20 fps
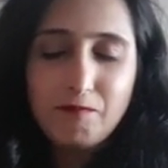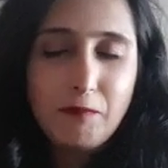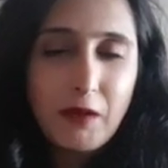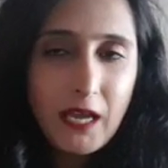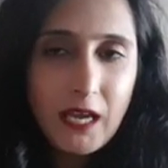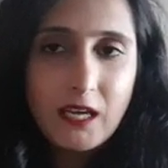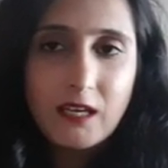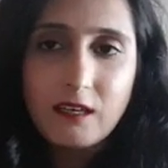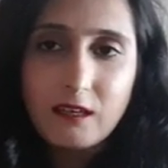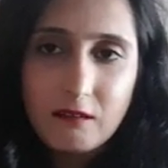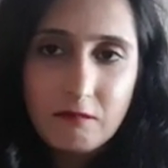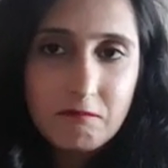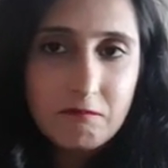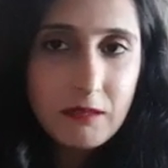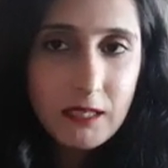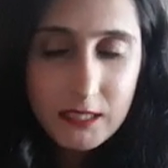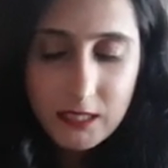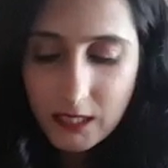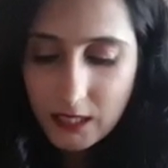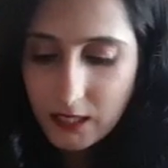pain,
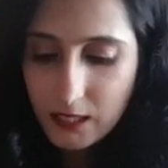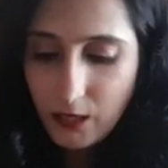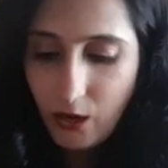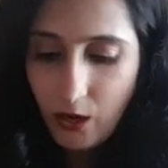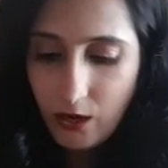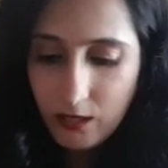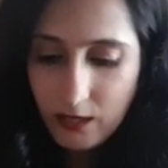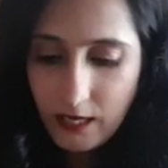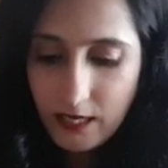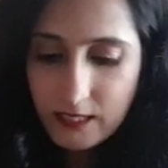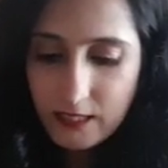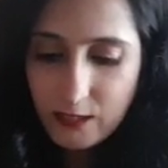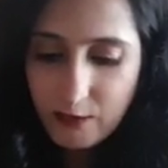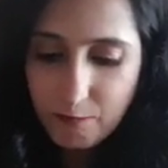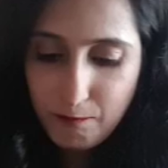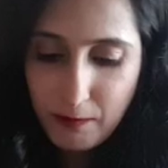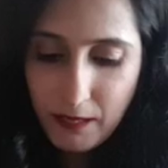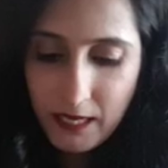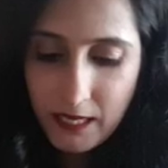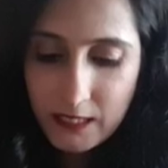basically all kinds
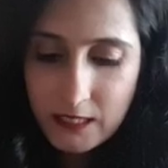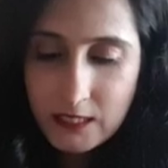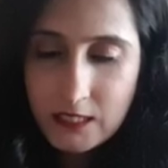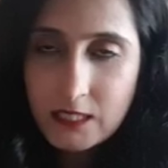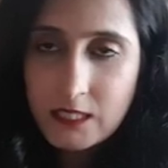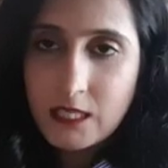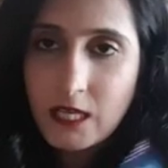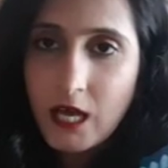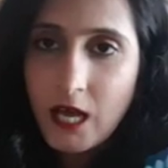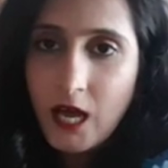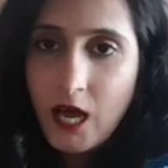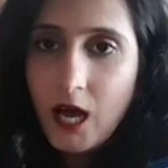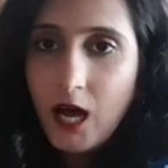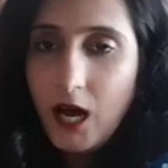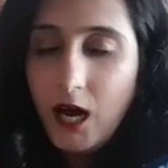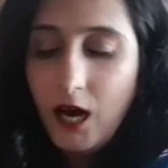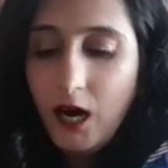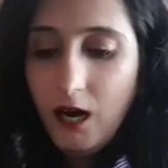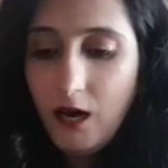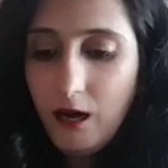of pains.
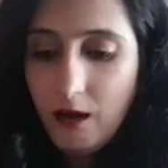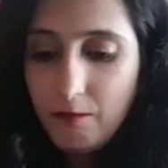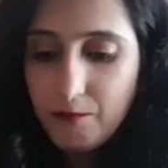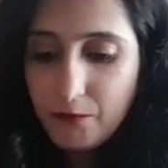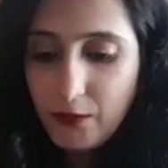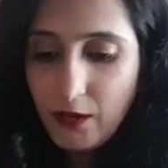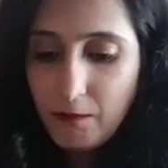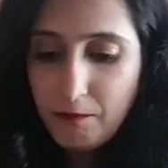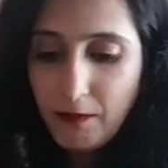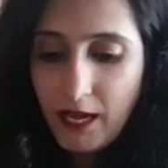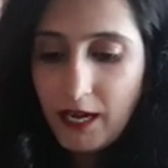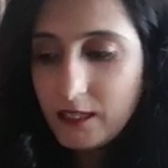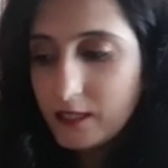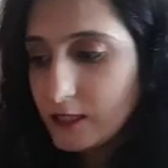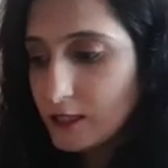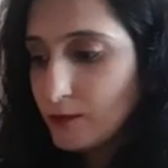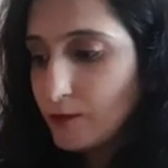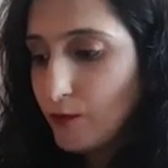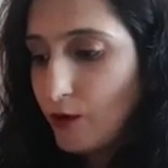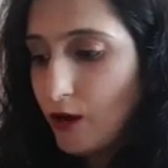A
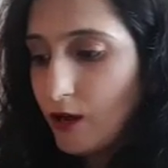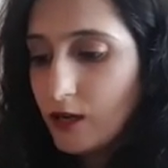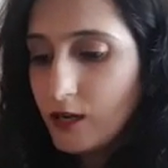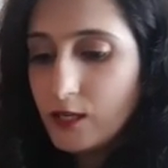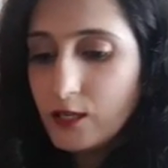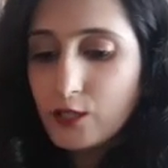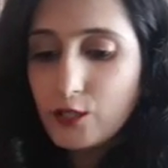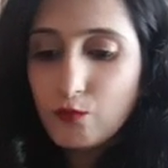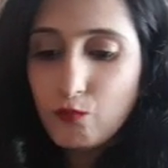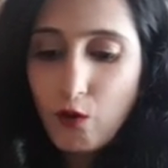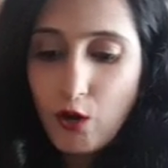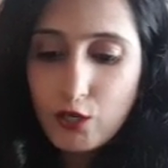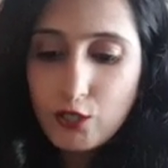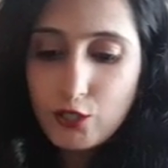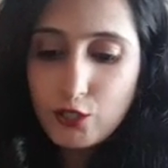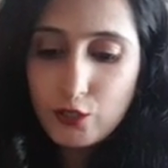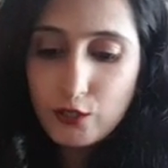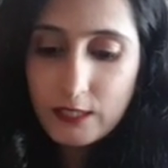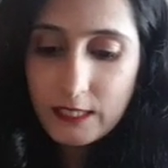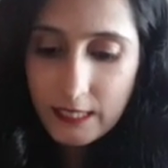paracetamol is
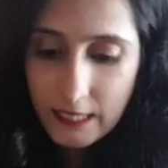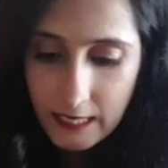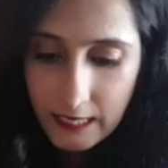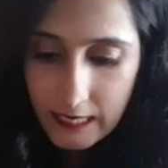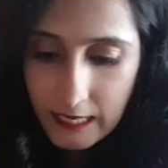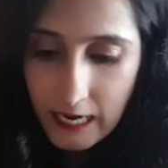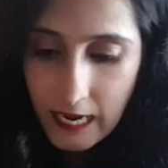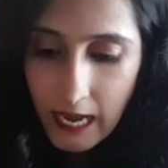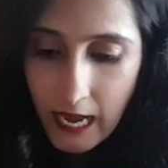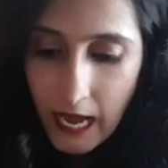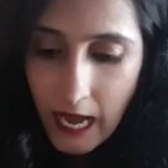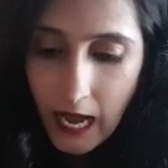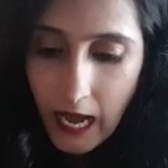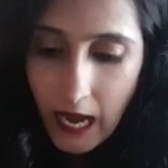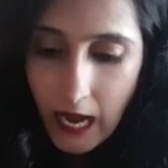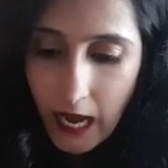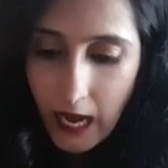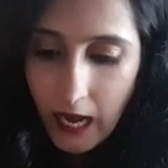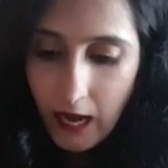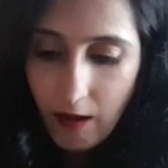what you need.
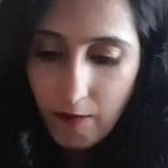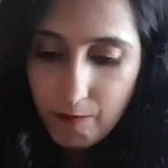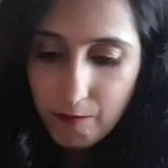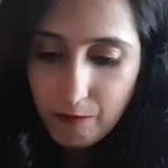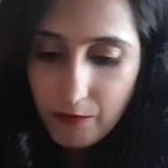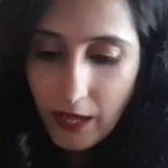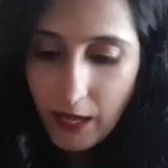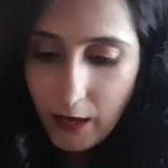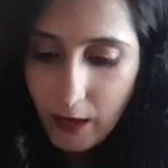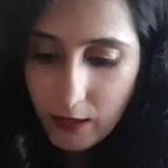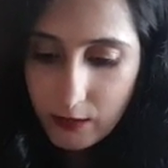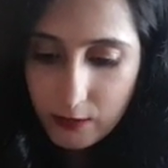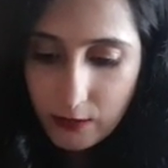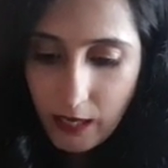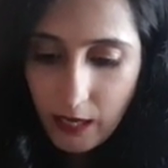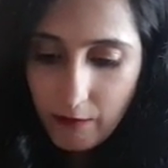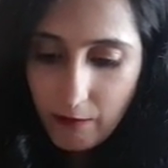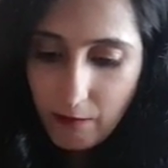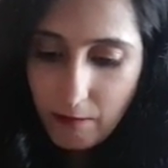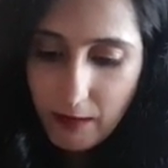I
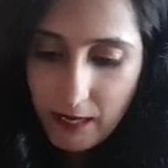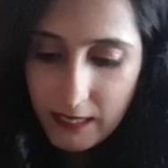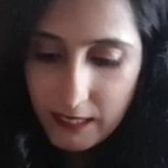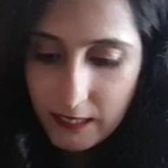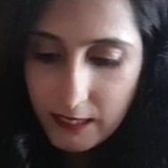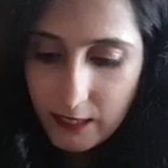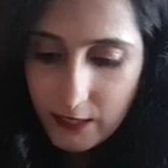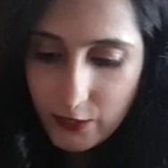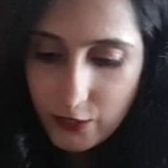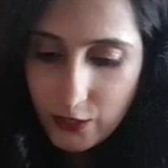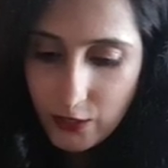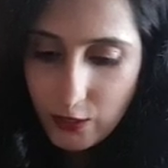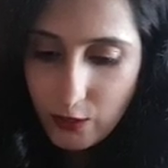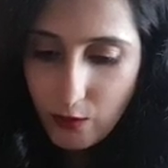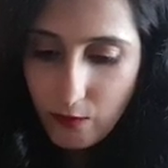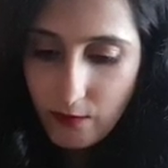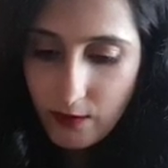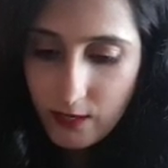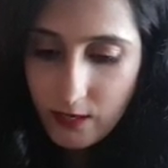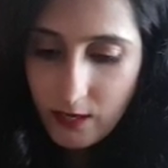also have a medication
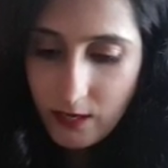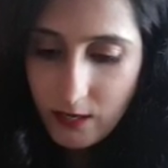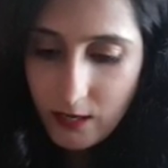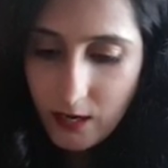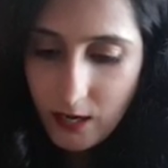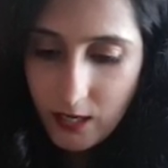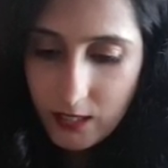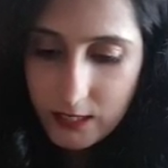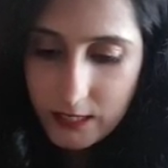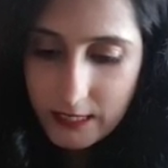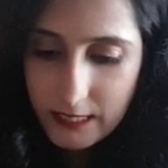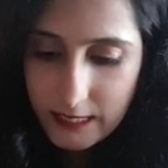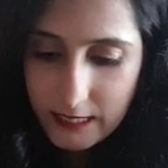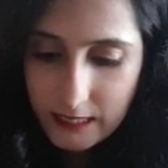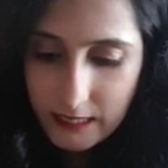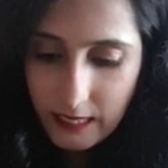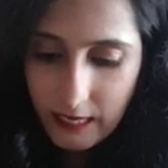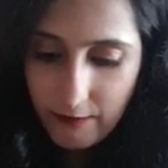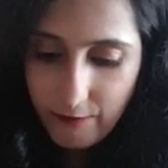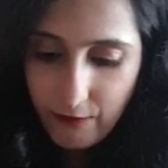over here called
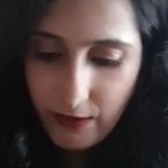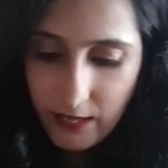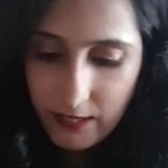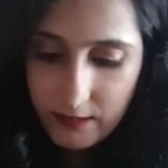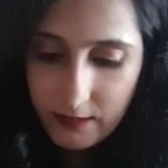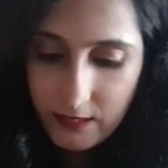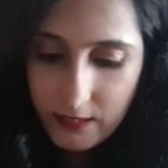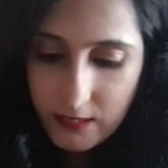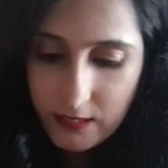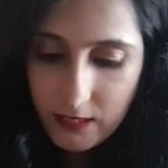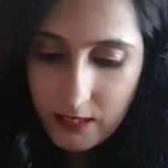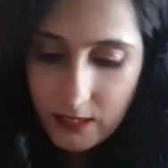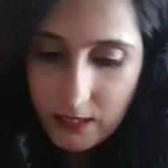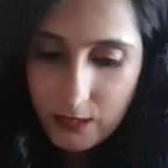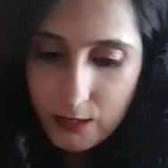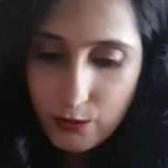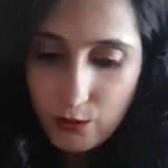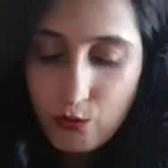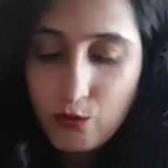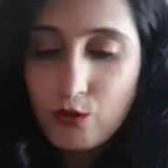SetSafe, and this
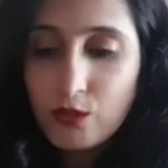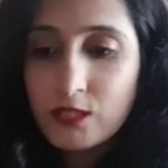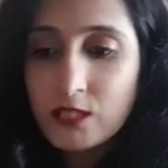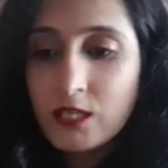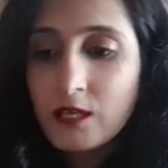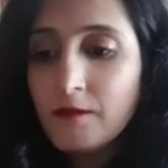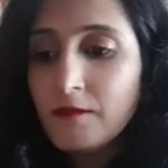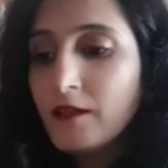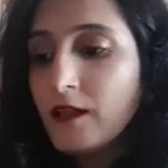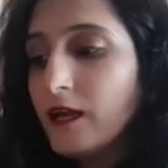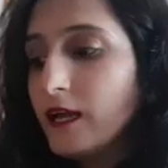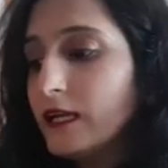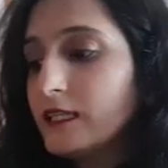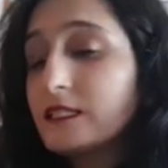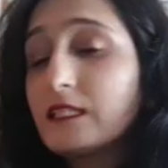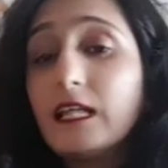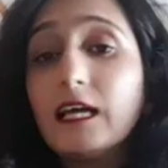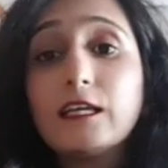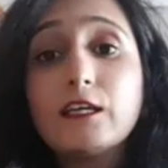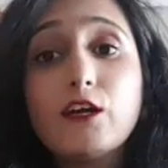is used,
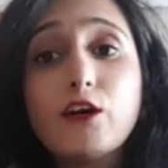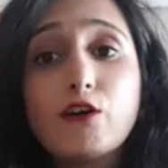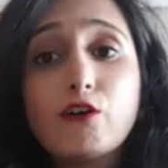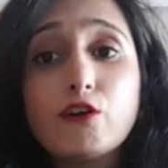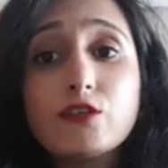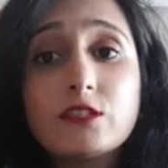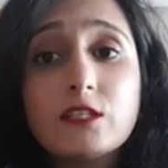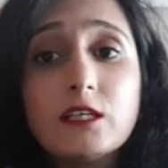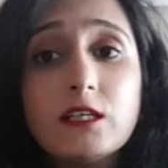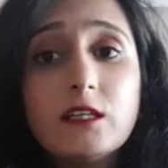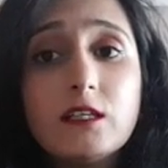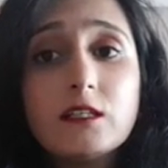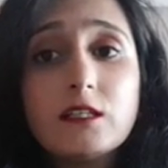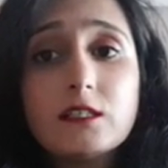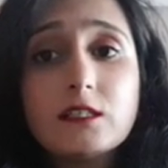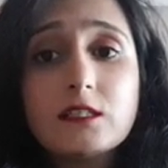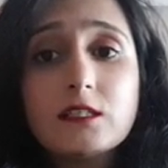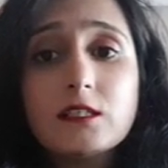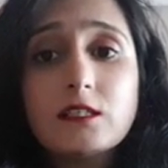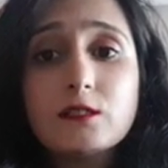it's like your Crocin.
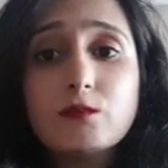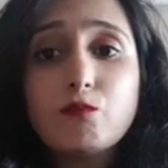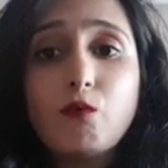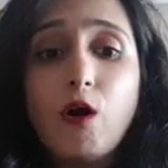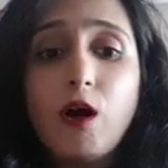This is